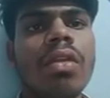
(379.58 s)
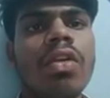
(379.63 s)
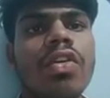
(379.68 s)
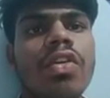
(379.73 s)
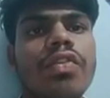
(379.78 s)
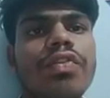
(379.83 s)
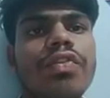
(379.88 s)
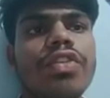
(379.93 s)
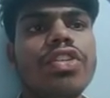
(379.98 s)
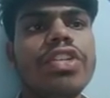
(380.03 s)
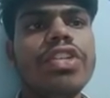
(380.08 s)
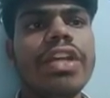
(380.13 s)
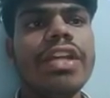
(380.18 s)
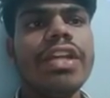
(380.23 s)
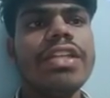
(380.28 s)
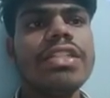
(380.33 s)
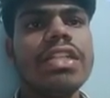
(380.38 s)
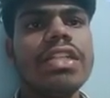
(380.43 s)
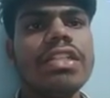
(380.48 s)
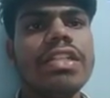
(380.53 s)
Future
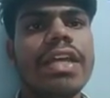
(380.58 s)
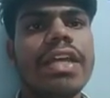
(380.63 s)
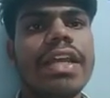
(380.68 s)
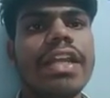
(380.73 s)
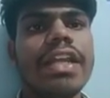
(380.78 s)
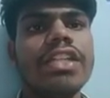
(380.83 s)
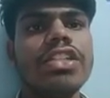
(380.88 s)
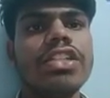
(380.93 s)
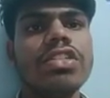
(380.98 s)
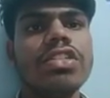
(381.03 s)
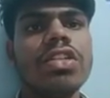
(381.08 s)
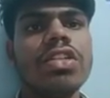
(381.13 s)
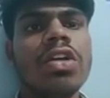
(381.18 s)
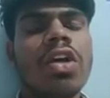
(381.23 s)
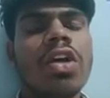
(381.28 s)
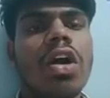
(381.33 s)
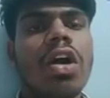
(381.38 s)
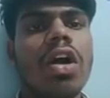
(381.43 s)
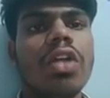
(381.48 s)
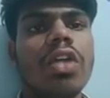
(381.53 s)
research directions.
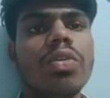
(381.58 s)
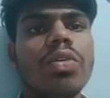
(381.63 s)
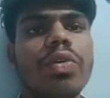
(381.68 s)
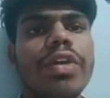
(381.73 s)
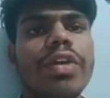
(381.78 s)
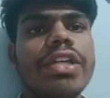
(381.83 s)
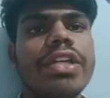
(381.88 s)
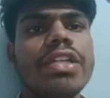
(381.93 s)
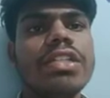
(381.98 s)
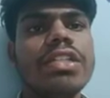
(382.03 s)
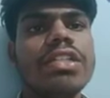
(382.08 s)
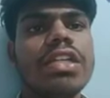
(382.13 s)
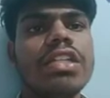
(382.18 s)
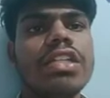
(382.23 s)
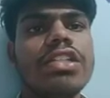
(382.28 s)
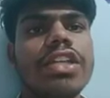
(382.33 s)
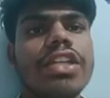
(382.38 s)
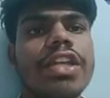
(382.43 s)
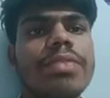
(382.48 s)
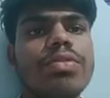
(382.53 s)
Ongoing
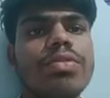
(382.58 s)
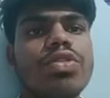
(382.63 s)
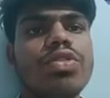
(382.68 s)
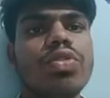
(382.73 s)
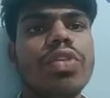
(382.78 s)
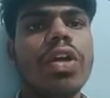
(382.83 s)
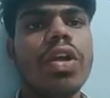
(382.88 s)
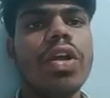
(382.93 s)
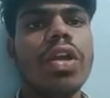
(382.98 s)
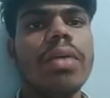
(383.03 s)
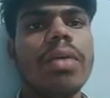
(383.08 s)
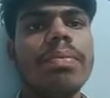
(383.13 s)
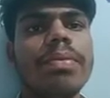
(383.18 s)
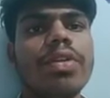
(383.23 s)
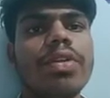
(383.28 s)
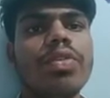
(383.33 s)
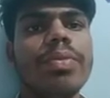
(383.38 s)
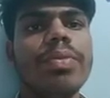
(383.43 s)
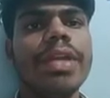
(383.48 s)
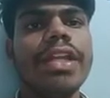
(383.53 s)
research aims to develop
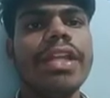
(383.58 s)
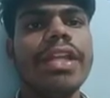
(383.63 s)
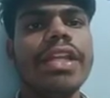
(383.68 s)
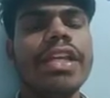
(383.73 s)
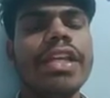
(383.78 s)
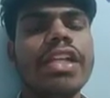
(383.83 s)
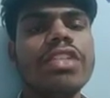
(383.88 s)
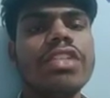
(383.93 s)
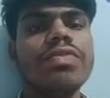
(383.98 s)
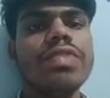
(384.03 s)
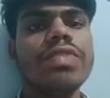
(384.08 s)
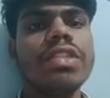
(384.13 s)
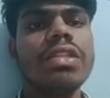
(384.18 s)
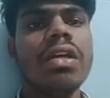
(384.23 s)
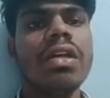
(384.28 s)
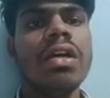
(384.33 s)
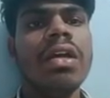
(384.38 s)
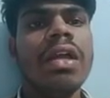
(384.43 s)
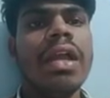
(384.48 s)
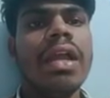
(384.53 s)
new materials with
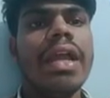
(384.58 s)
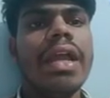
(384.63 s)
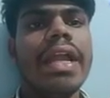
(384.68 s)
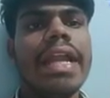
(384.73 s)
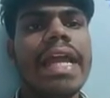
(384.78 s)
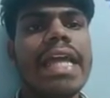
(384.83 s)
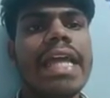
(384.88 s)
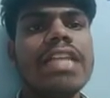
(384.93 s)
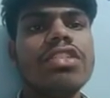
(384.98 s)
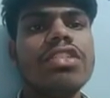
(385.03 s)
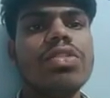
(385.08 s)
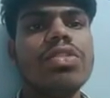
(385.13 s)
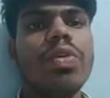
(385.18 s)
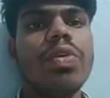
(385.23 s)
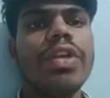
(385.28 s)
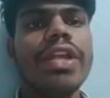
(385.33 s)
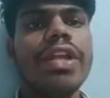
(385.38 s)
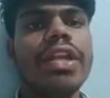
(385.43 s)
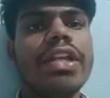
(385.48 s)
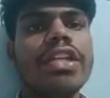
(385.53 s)
enhanced
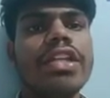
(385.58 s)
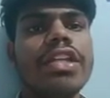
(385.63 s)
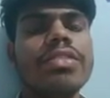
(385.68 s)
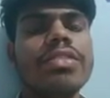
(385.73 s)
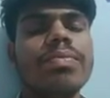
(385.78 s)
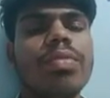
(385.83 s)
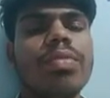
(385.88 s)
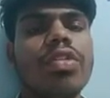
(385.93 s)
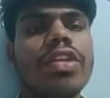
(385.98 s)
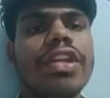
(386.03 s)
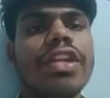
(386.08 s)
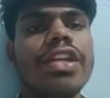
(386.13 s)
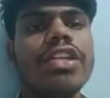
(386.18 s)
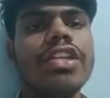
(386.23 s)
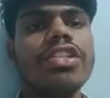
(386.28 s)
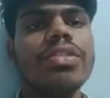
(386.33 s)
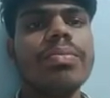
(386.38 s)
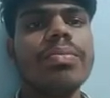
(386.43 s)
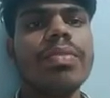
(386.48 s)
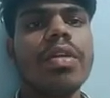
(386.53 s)
orientation
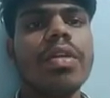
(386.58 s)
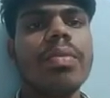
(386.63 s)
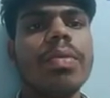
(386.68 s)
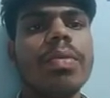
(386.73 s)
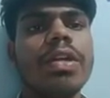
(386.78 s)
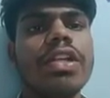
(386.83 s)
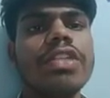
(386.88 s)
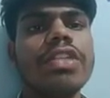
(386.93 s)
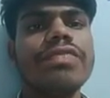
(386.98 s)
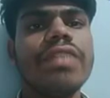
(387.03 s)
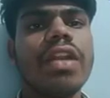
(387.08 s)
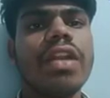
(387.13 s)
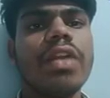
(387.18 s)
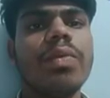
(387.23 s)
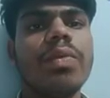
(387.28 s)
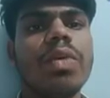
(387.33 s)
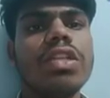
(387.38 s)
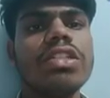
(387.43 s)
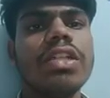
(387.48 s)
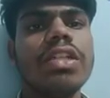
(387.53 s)
polarization properties for
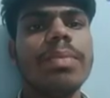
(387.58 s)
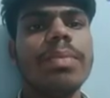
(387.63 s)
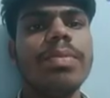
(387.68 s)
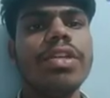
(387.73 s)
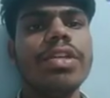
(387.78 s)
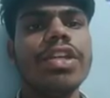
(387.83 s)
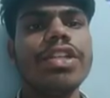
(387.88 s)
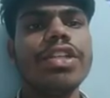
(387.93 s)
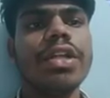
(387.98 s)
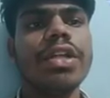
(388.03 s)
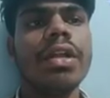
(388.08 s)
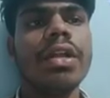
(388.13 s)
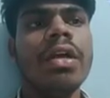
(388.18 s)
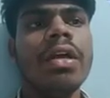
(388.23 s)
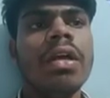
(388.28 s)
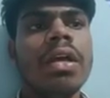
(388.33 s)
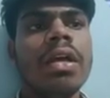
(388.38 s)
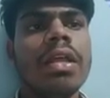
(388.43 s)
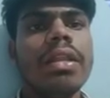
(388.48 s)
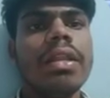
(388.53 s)
advanced application.
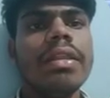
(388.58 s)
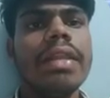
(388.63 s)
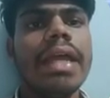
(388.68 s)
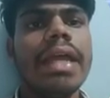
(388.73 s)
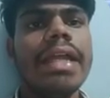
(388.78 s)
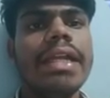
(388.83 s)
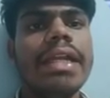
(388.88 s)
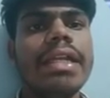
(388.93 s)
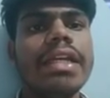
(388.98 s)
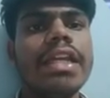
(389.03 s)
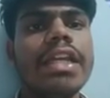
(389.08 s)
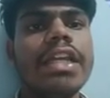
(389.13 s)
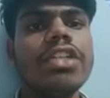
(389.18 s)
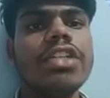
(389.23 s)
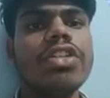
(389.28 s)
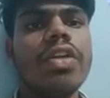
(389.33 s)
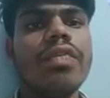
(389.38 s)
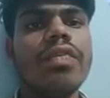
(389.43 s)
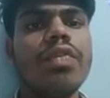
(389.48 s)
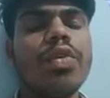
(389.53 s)
The
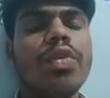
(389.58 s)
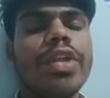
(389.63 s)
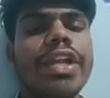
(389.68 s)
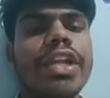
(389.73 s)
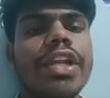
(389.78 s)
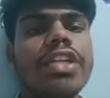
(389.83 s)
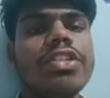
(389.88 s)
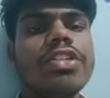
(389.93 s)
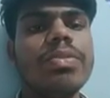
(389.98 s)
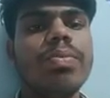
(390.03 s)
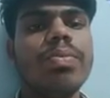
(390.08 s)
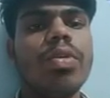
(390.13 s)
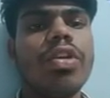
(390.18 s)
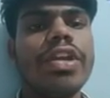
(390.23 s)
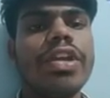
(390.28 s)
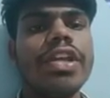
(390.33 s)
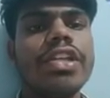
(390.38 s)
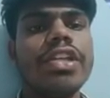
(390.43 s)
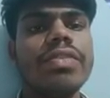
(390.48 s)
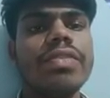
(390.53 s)
integration of orientation
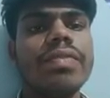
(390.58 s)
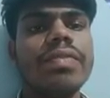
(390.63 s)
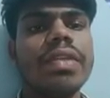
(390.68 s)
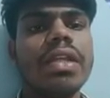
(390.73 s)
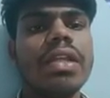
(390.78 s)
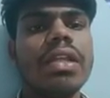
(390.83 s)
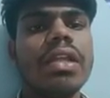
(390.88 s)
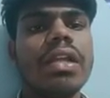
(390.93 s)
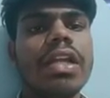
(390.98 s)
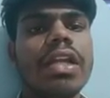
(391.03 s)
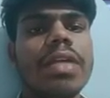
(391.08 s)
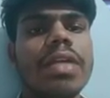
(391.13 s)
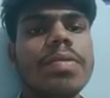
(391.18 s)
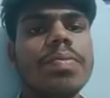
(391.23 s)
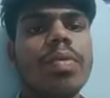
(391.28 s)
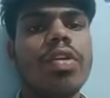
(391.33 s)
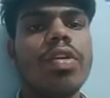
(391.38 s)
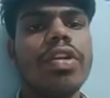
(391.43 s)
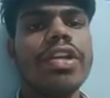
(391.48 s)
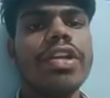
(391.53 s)
polarization with other types
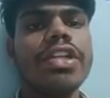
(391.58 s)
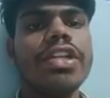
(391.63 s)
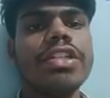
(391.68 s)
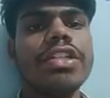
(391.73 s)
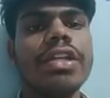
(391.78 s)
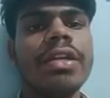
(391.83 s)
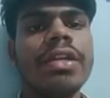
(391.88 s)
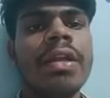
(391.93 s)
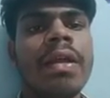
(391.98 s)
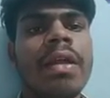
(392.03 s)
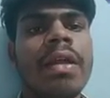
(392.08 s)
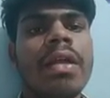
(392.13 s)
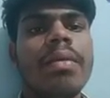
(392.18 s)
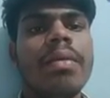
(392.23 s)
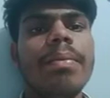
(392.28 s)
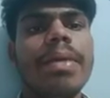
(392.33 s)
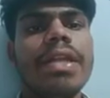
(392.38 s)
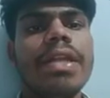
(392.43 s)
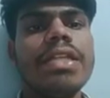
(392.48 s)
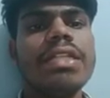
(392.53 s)
polarization
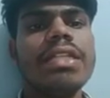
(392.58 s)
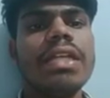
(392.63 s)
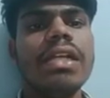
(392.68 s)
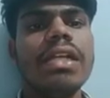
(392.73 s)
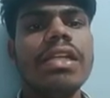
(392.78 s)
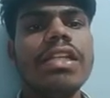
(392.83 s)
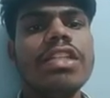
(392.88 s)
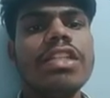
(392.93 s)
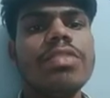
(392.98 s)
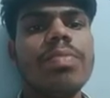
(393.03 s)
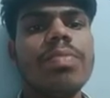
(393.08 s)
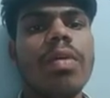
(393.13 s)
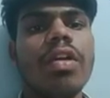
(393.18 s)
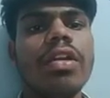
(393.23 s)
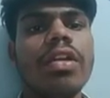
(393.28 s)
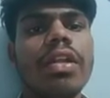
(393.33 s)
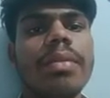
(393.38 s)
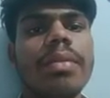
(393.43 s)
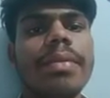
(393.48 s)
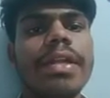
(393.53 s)
may result in
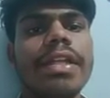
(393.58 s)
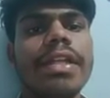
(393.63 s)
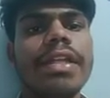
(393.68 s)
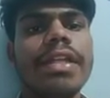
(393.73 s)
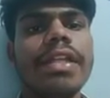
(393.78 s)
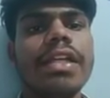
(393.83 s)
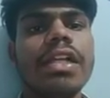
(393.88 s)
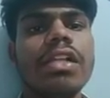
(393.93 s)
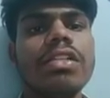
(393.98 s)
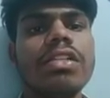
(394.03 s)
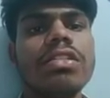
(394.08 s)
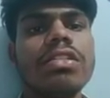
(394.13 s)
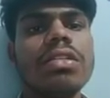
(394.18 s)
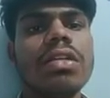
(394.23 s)
smarter materials